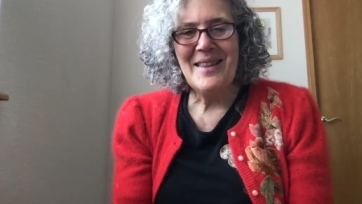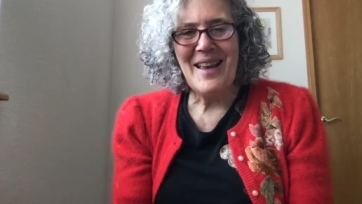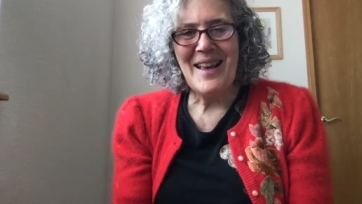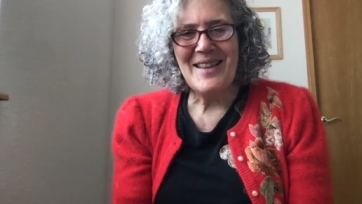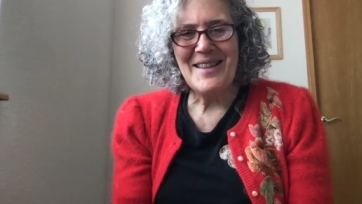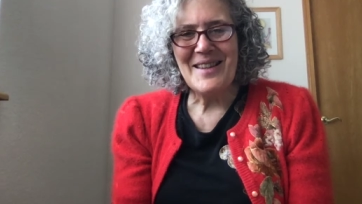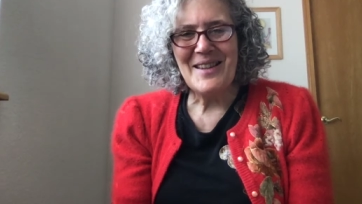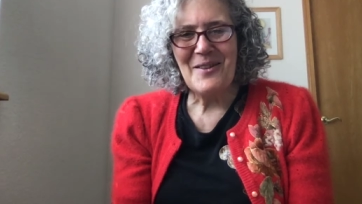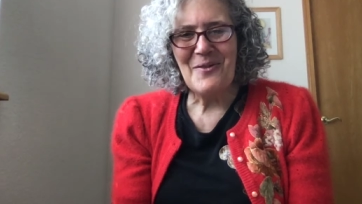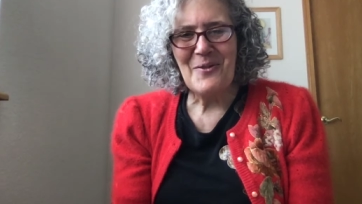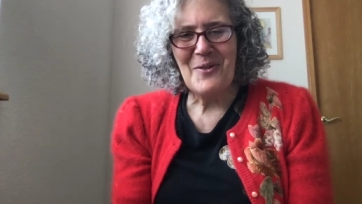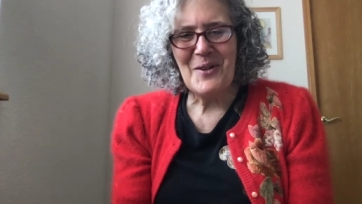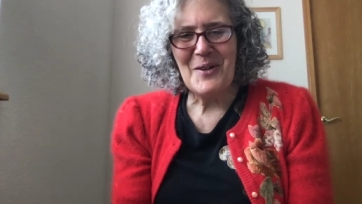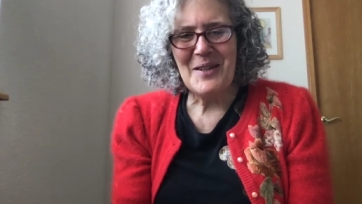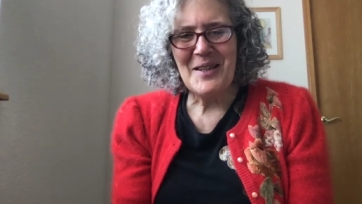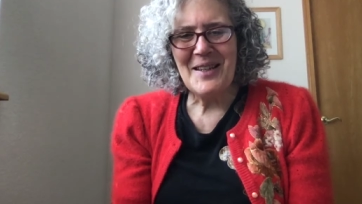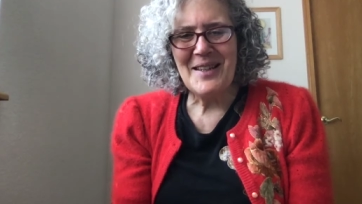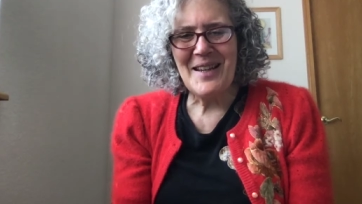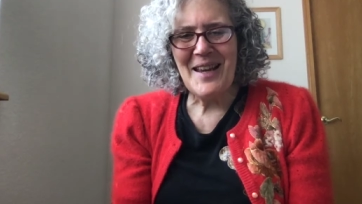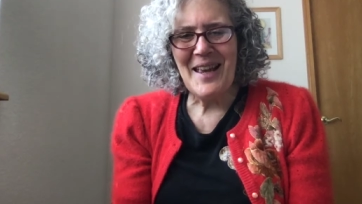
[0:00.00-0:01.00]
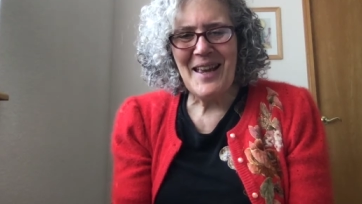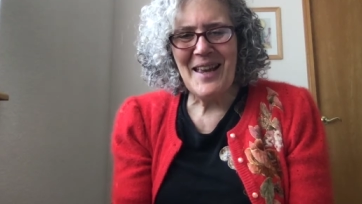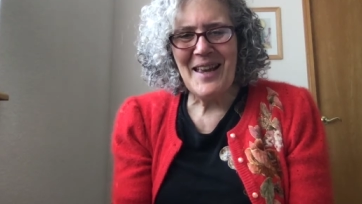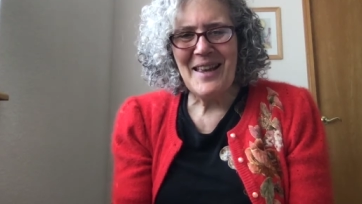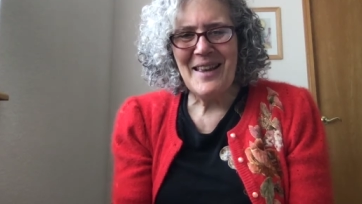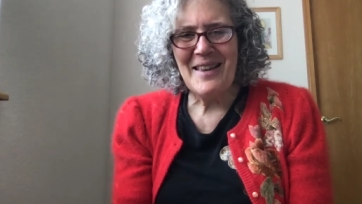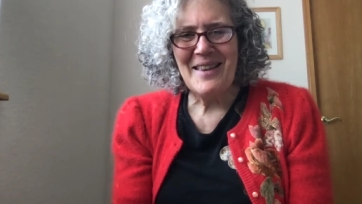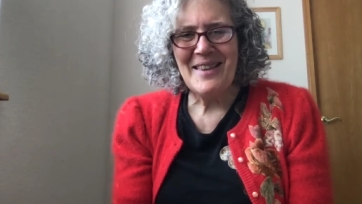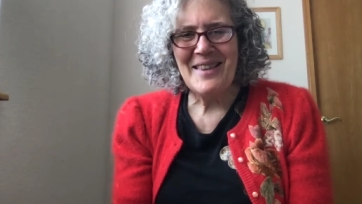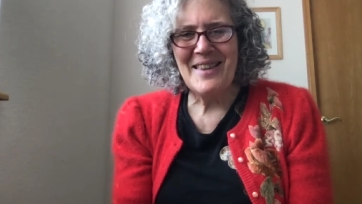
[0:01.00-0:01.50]
that's it for today.
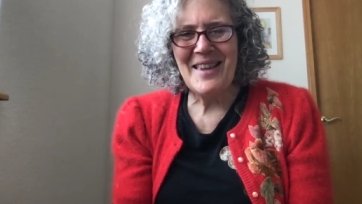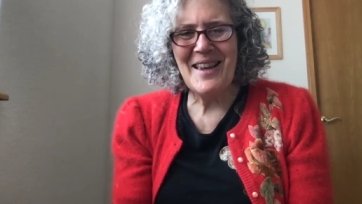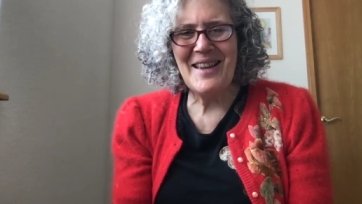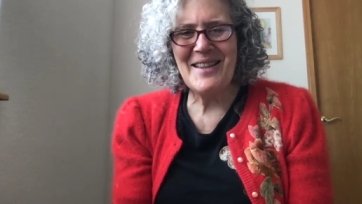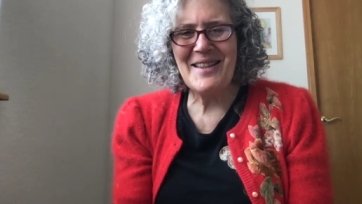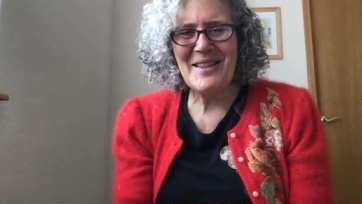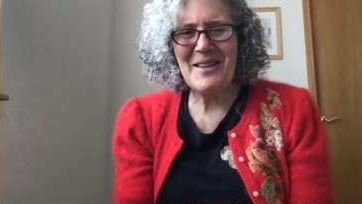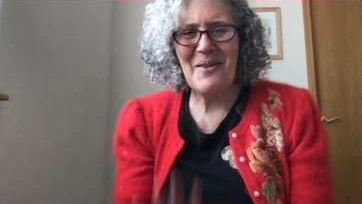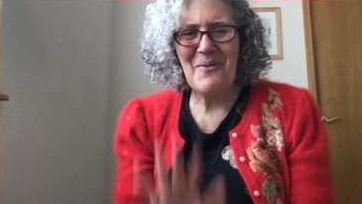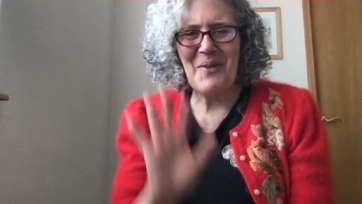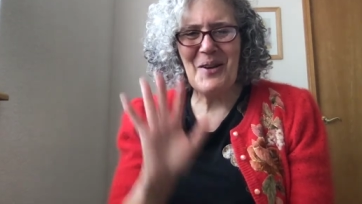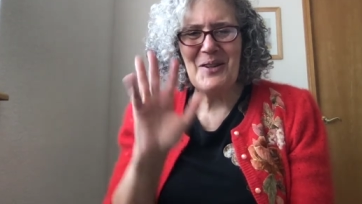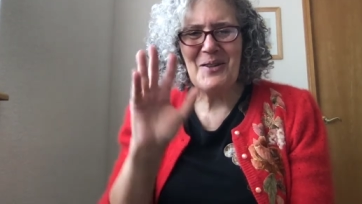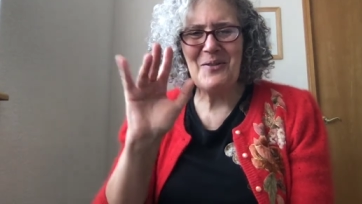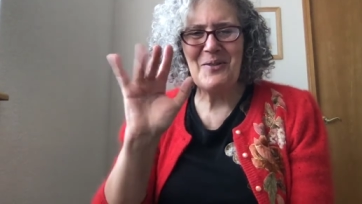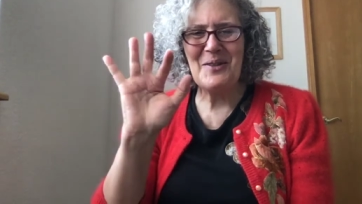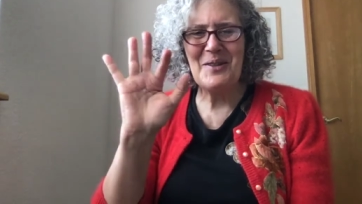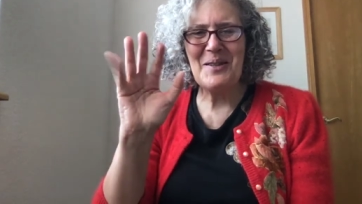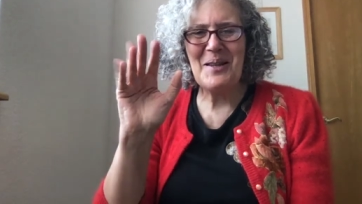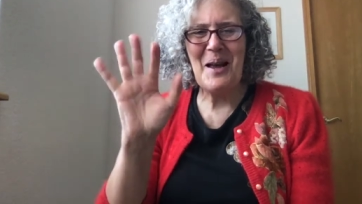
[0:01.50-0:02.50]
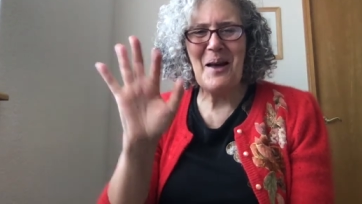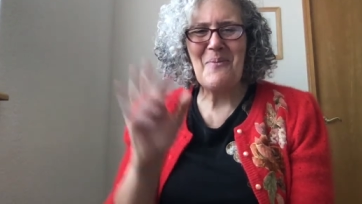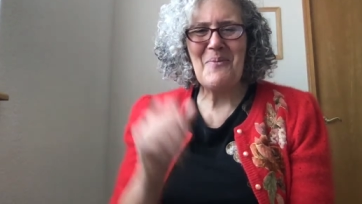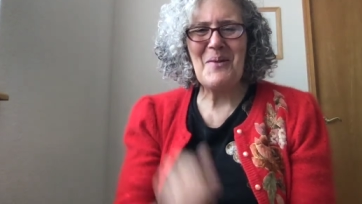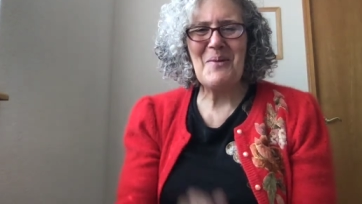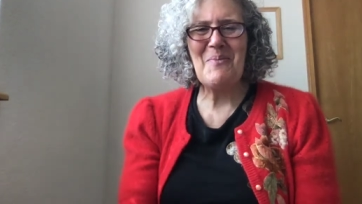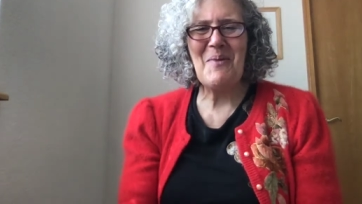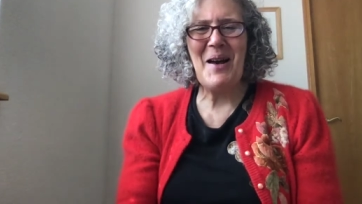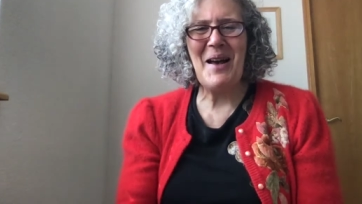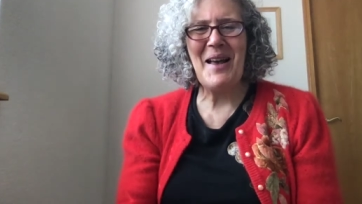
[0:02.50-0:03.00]
Thanks so much for stopping
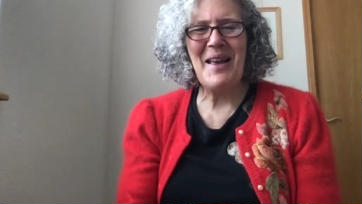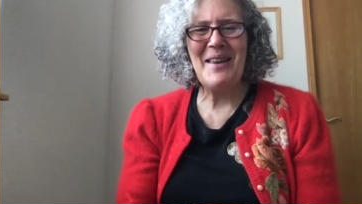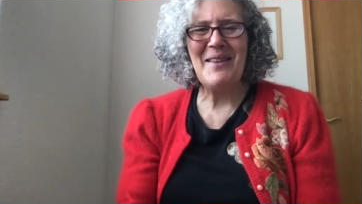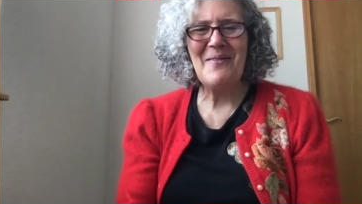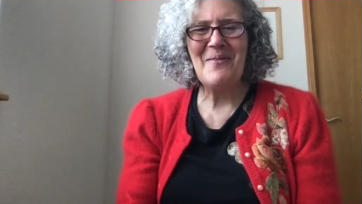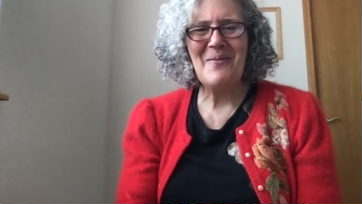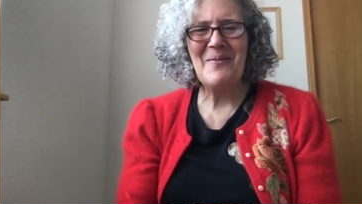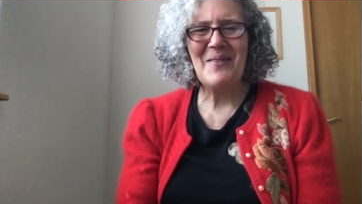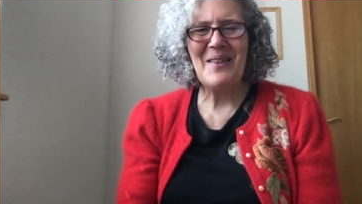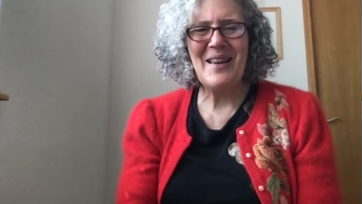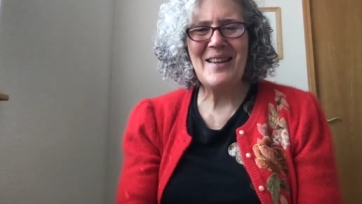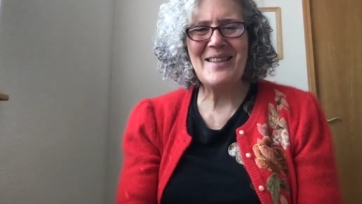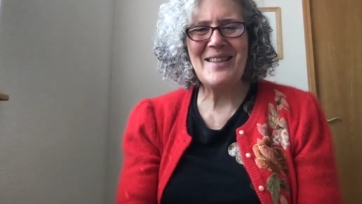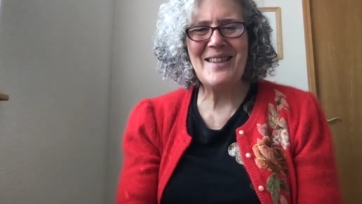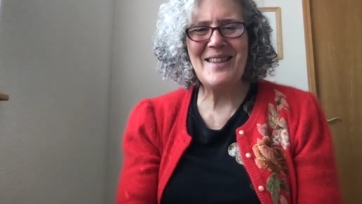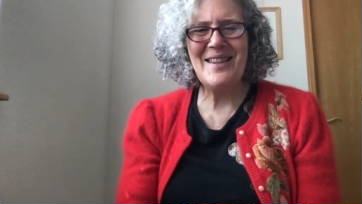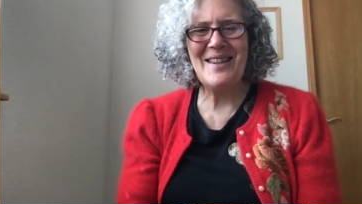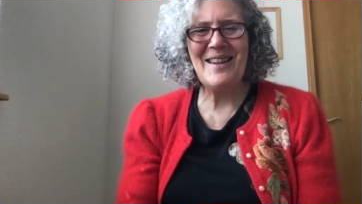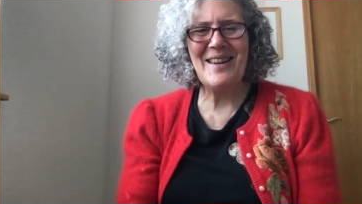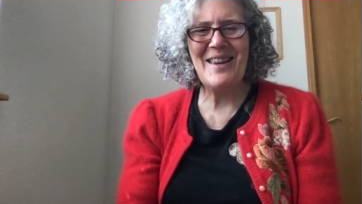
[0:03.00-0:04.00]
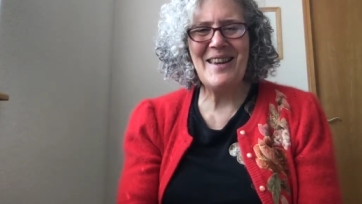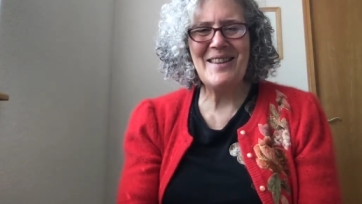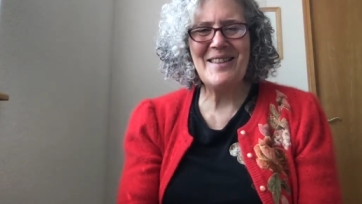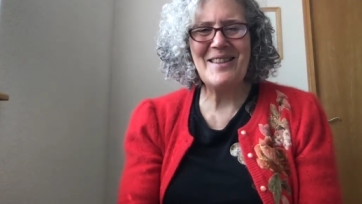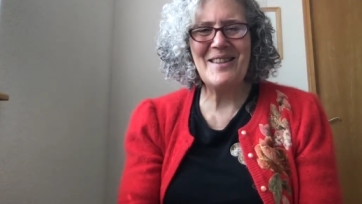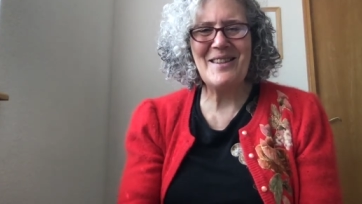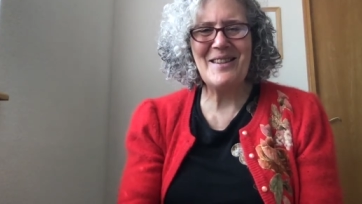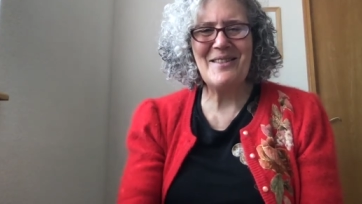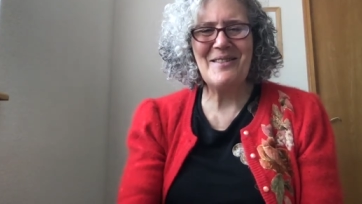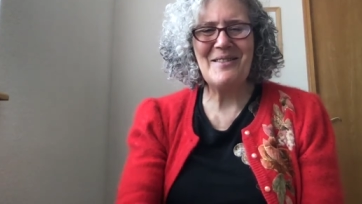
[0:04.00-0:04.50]
by. I'll see you again
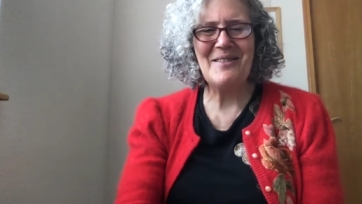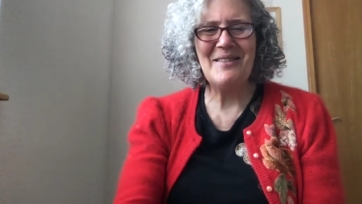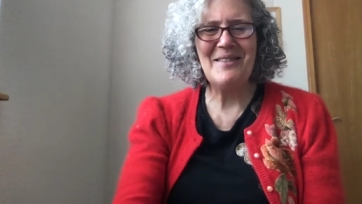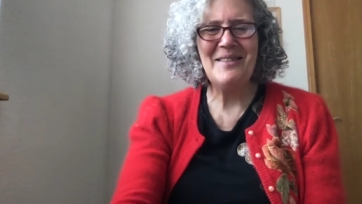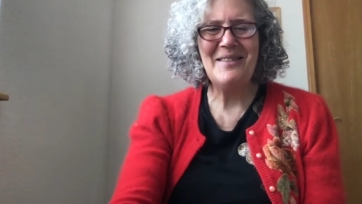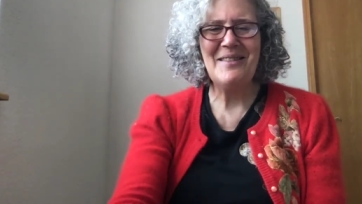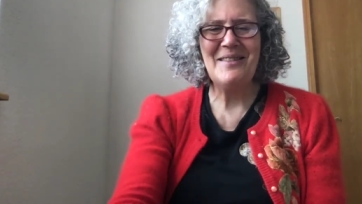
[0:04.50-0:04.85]
soon.